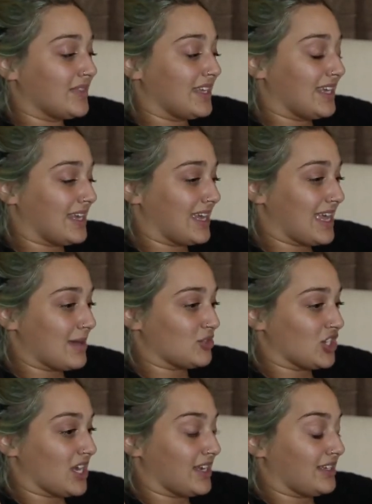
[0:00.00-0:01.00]
And I kept
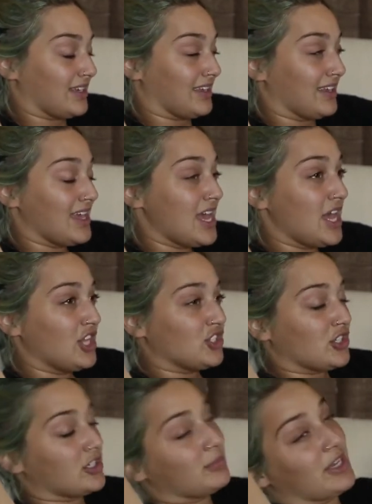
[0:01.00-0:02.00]
trying to
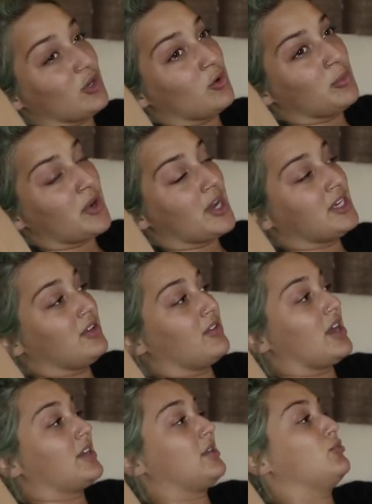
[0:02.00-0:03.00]
turn my whole body
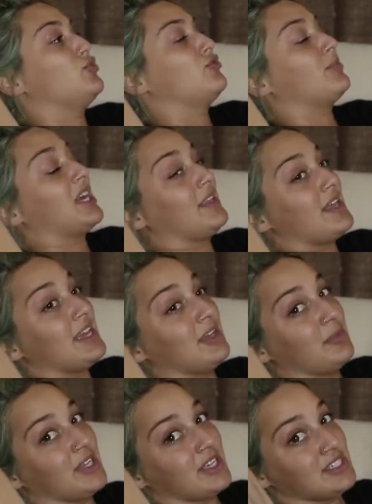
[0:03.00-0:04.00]
around and move my
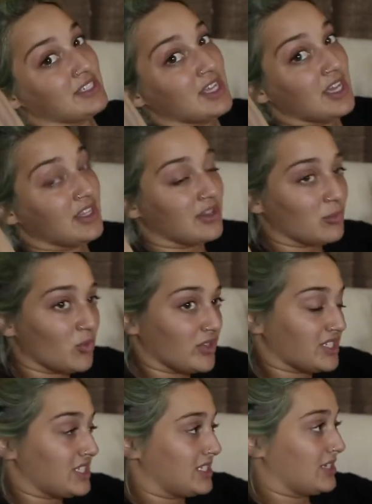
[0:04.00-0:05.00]
leg, because the
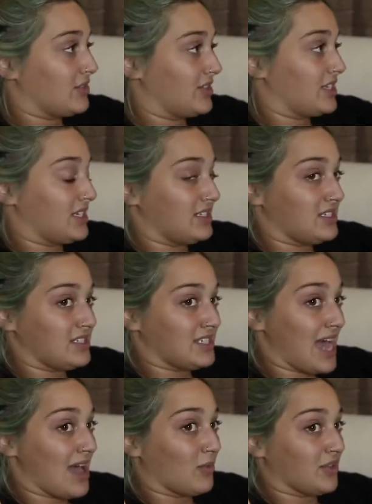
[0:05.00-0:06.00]
more still that it
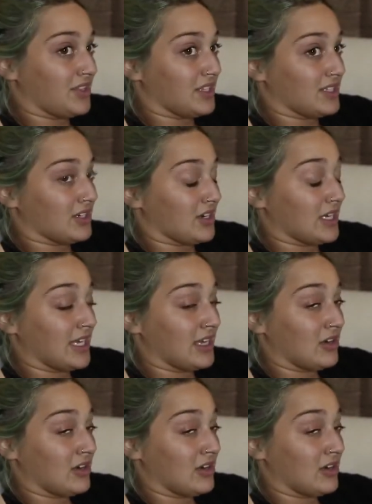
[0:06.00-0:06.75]
sat with the tourniquet